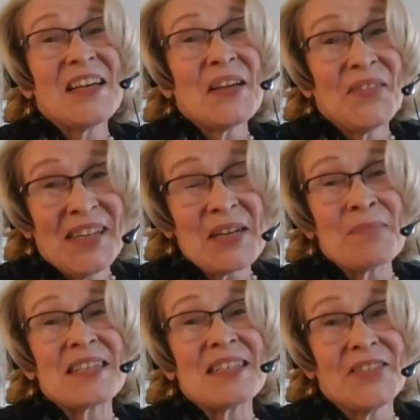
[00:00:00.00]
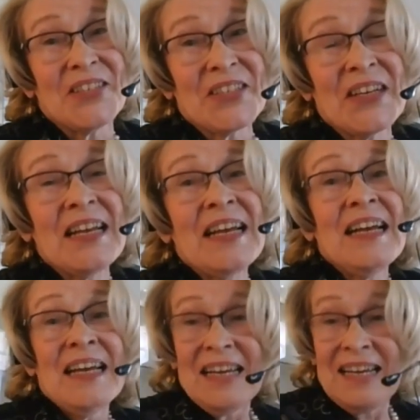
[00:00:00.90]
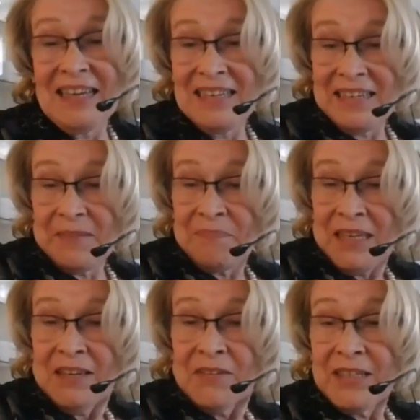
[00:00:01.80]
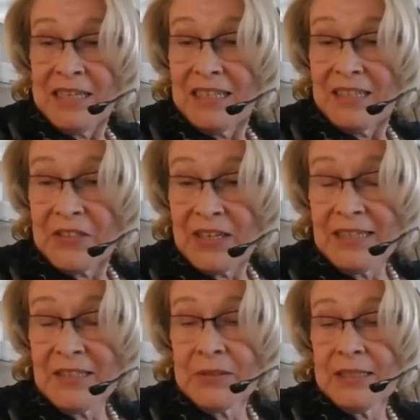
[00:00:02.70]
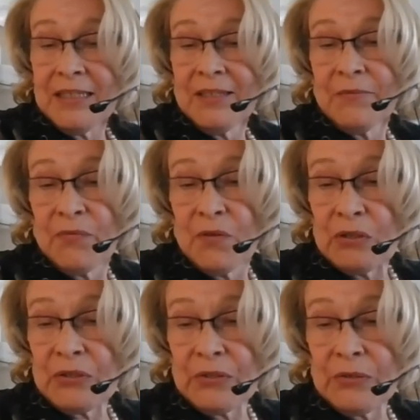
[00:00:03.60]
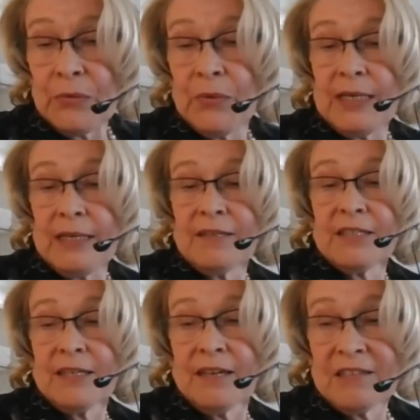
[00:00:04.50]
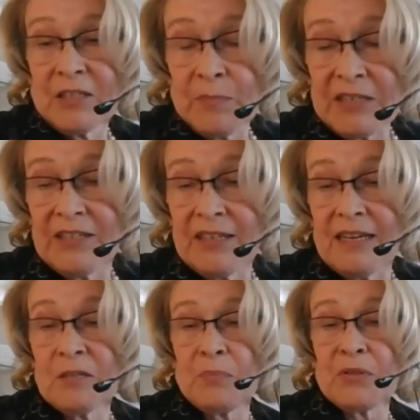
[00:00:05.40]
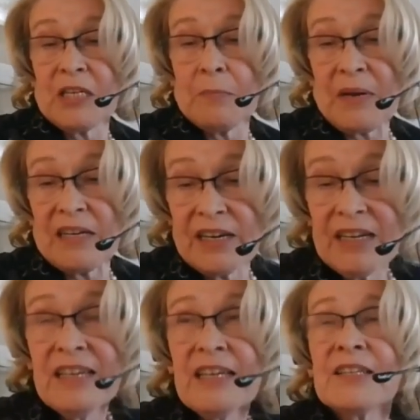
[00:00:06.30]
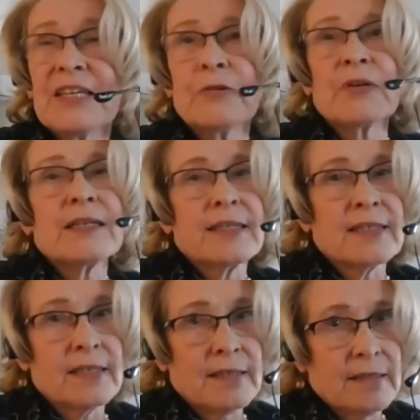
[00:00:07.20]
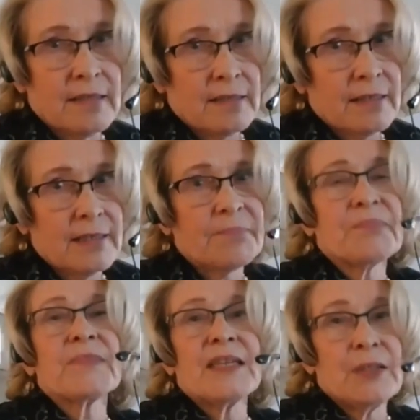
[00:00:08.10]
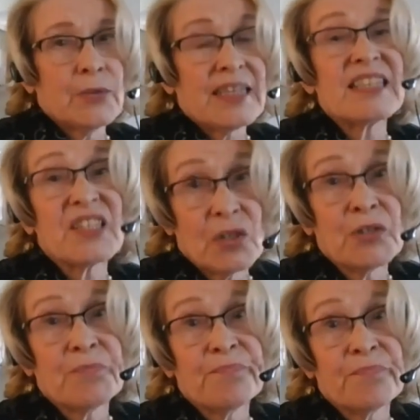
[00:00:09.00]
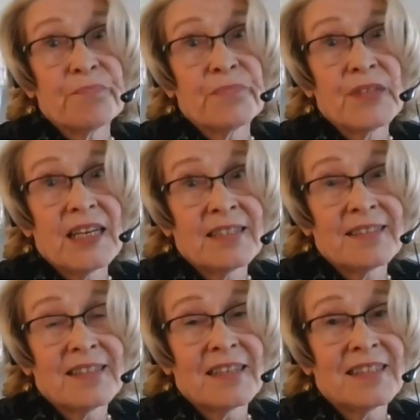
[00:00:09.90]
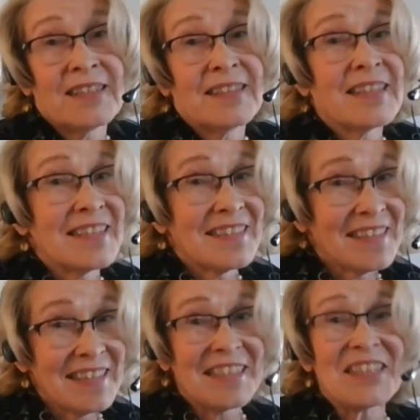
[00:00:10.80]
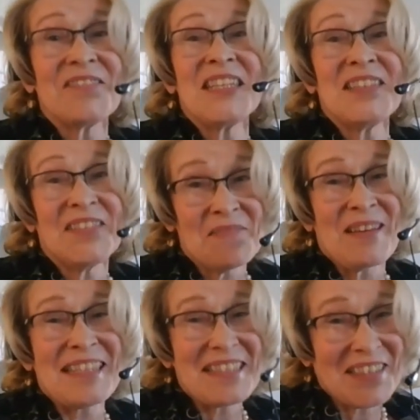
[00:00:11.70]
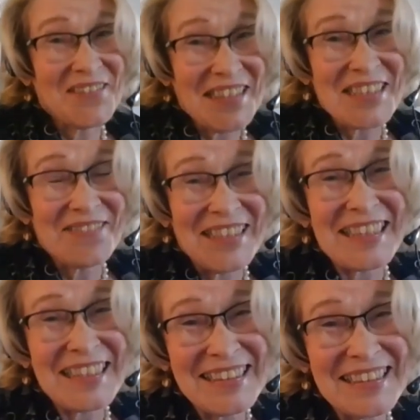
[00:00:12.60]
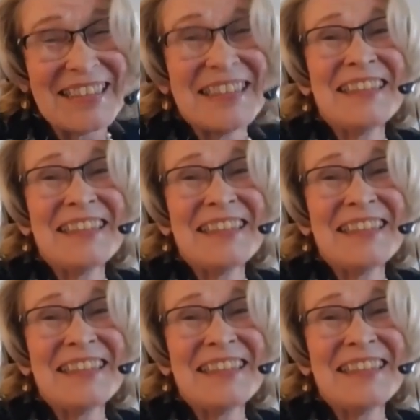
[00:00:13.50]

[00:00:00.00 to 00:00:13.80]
very much work. And we try to give for students as much as possible theoretical education. And I can say that we will manage quite well.